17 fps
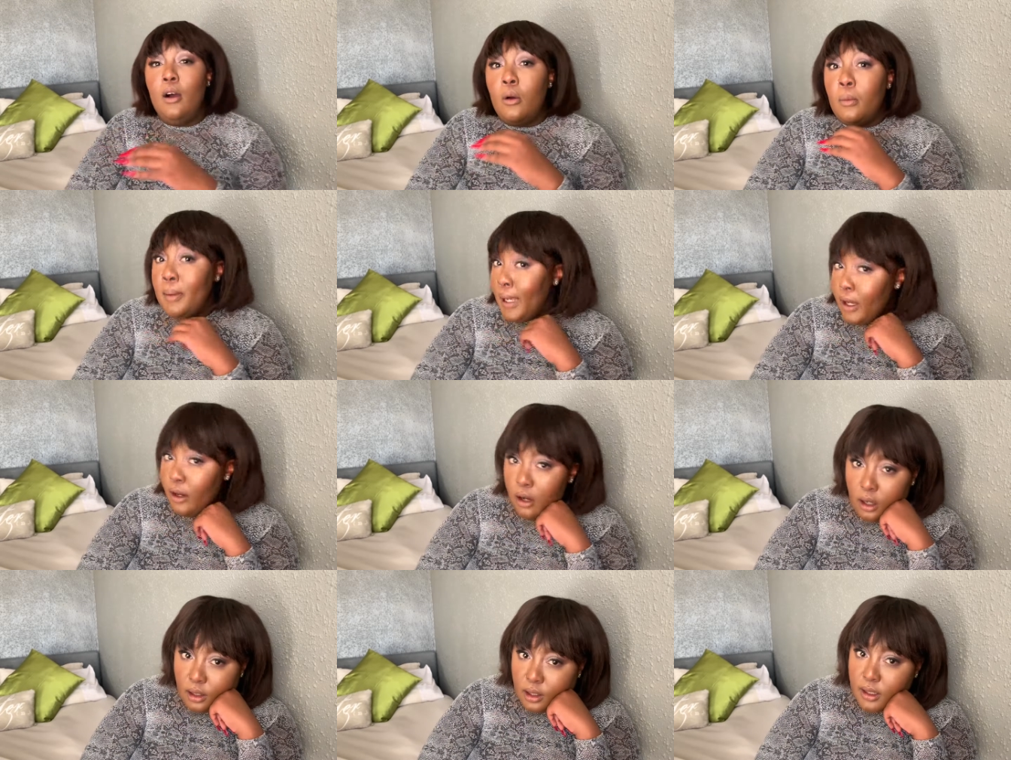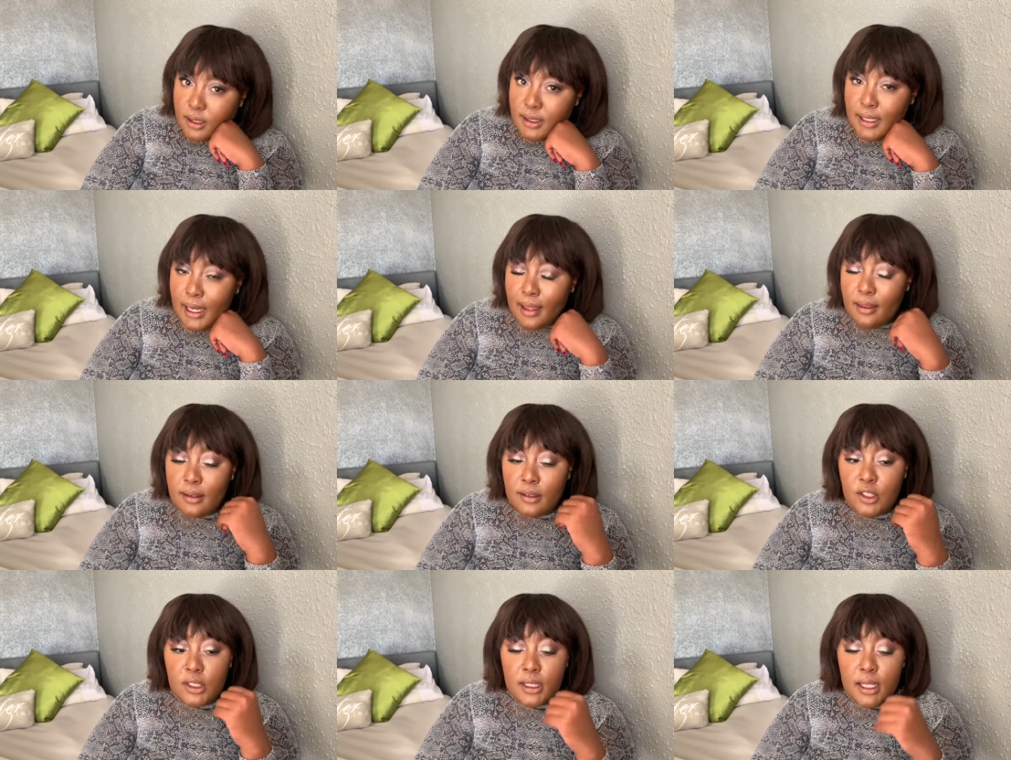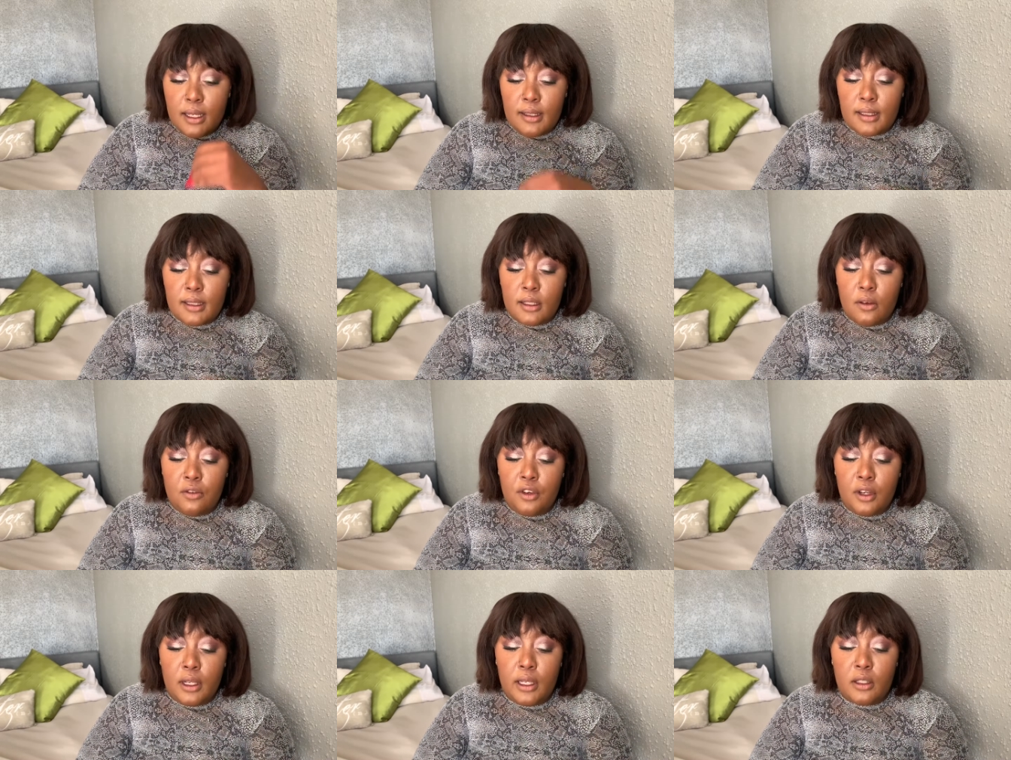my god death just hits
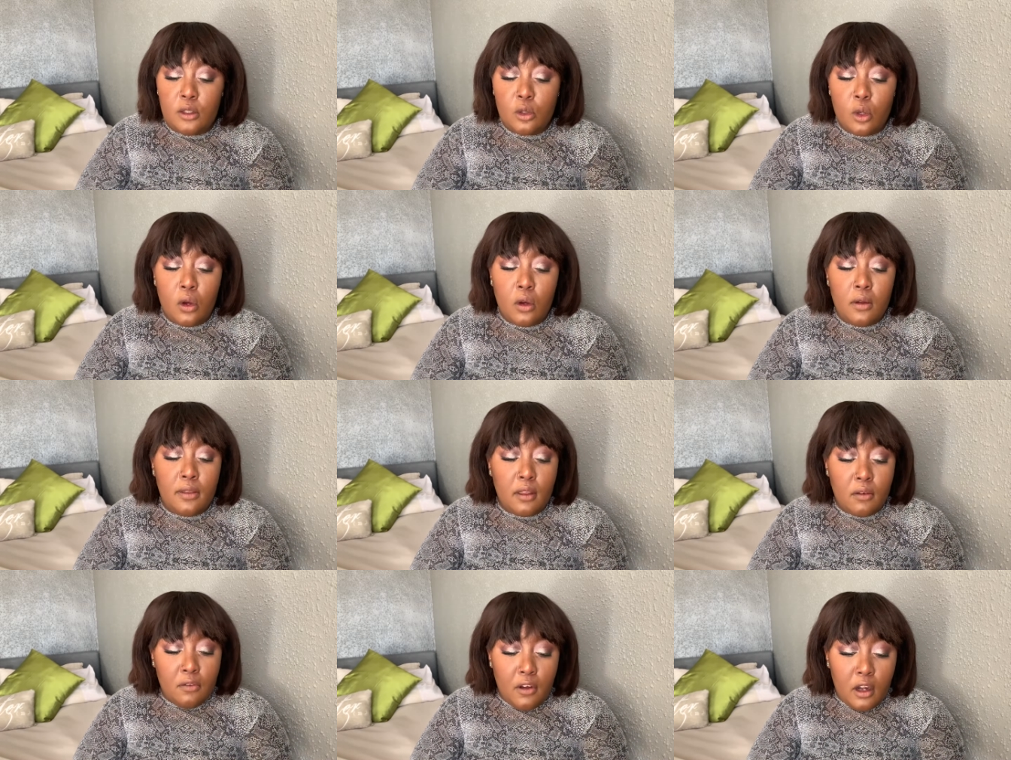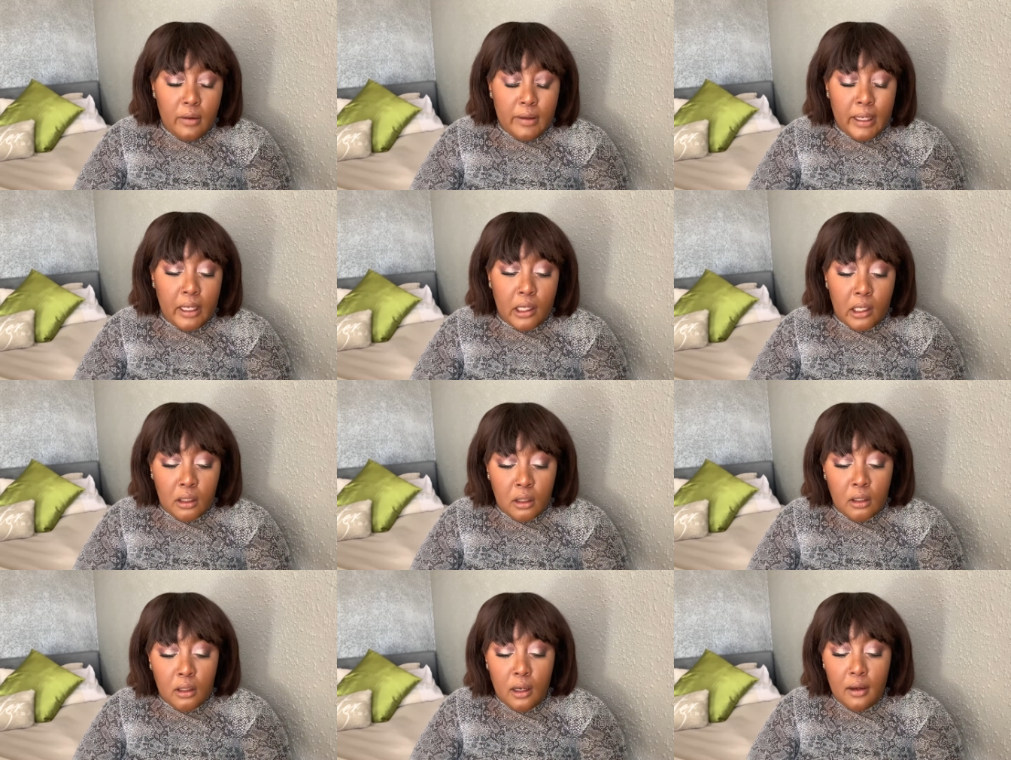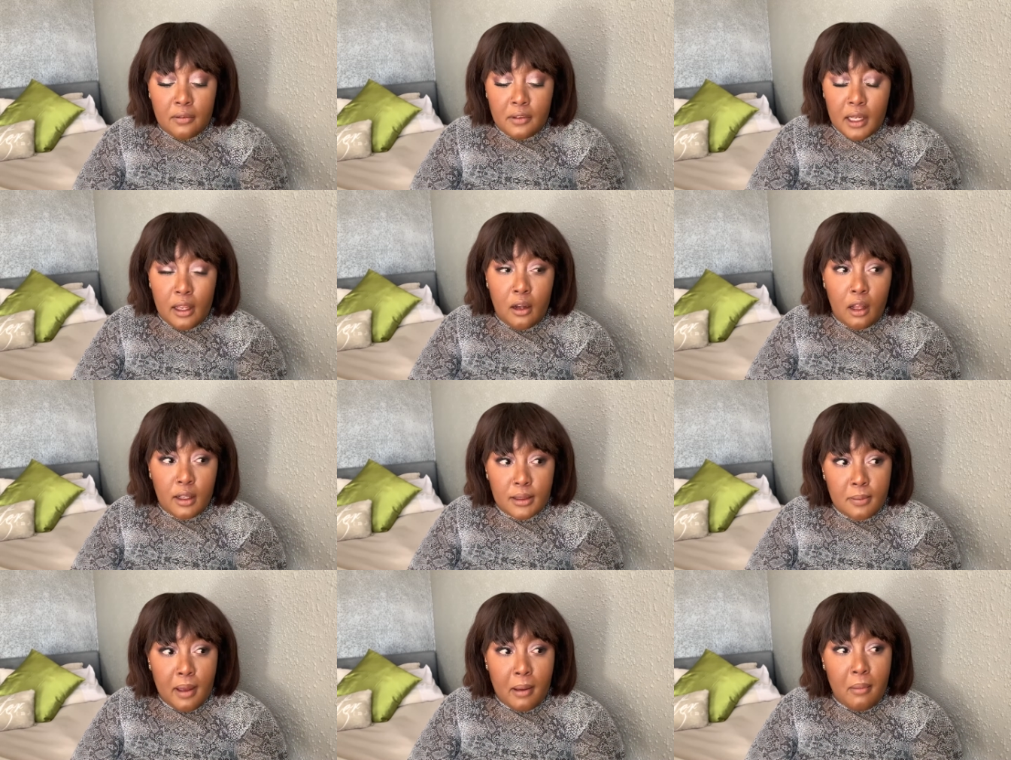differently so the following year after i
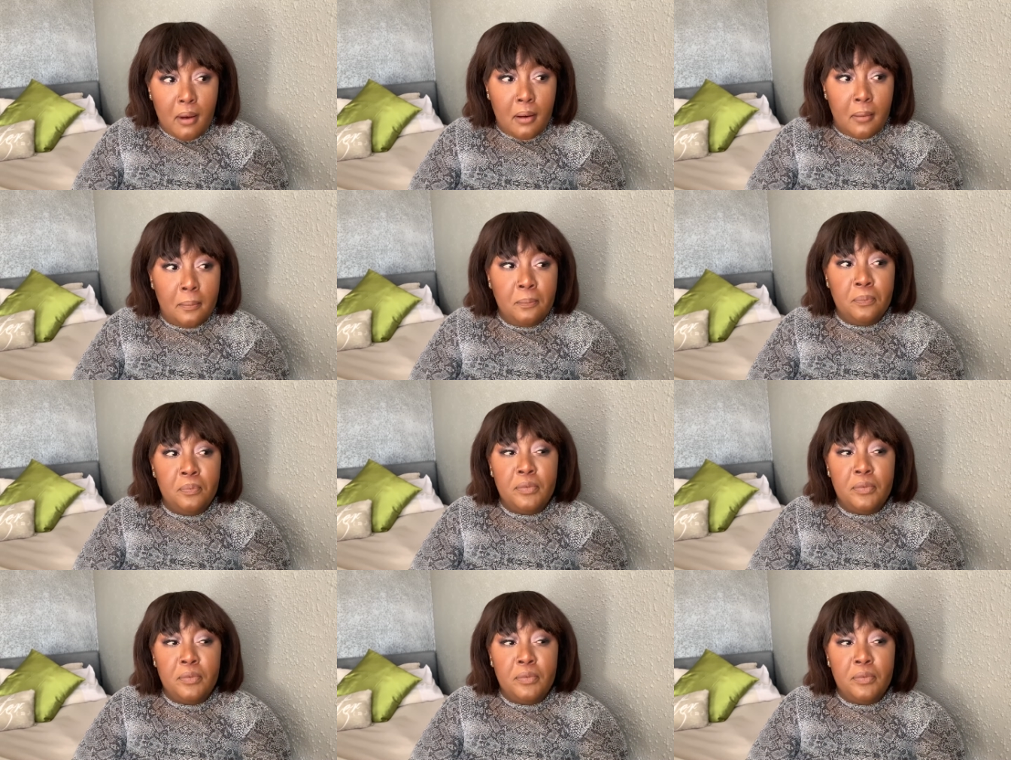lost my mom